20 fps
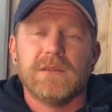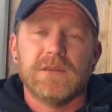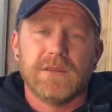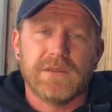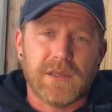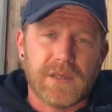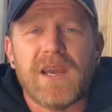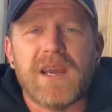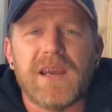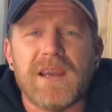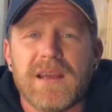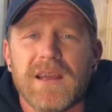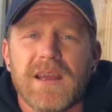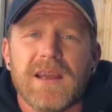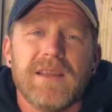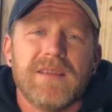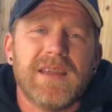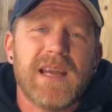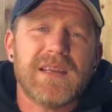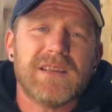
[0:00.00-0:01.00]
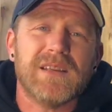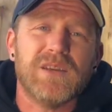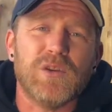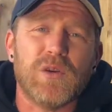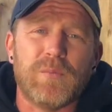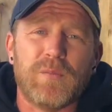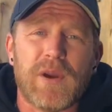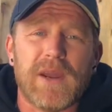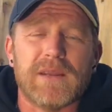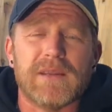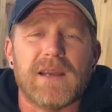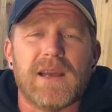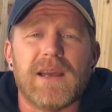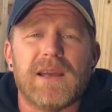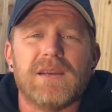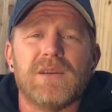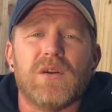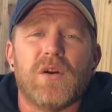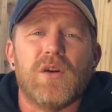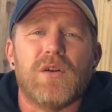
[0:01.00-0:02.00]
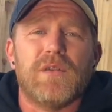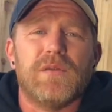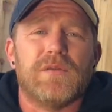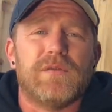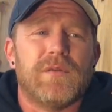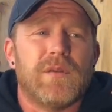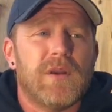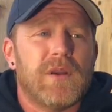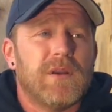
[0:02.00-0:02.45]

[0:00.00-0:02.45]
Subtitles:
So yeah, that's a little breakdown of